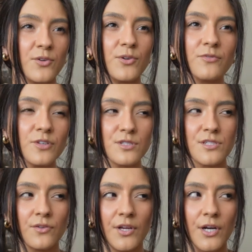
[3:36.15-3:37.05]
don't know if they're
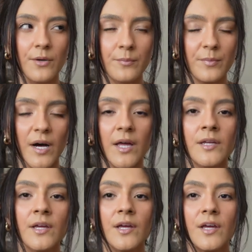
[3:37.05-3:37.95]
still there, but
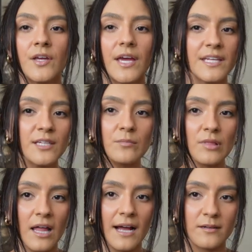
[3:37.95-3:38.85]
any
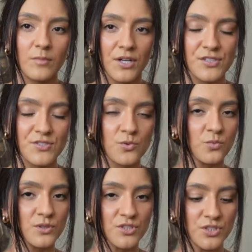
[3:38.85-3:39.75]
black bodysuit
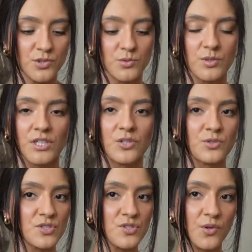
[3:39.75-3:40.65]
will do. You
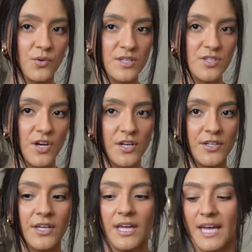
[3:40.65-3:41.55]
just throw this on
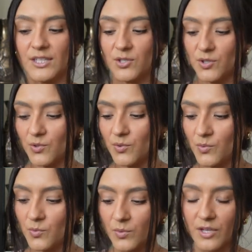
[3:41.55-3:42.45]
and
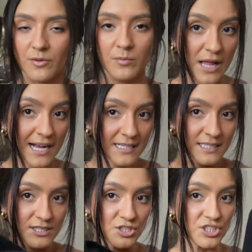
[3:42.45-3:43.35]
you wear the black
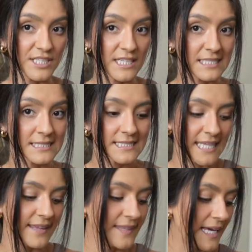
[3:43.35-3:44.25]
jeans,
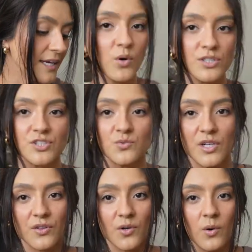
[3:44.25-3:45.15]
and then of course you want
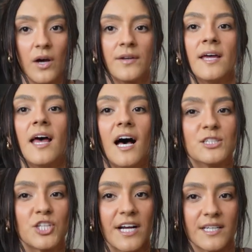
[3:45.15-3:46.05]
to throw on a
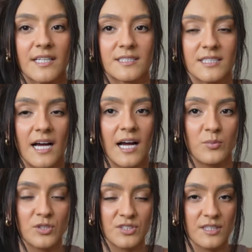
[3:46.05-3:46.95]
jacket. I
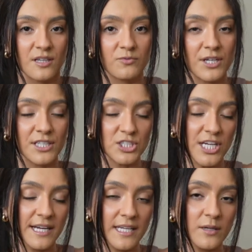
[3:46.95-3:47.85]
personally love wearing a
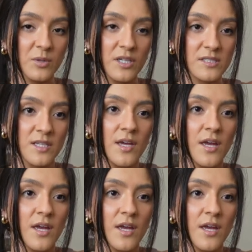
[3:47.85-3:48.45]
jacket because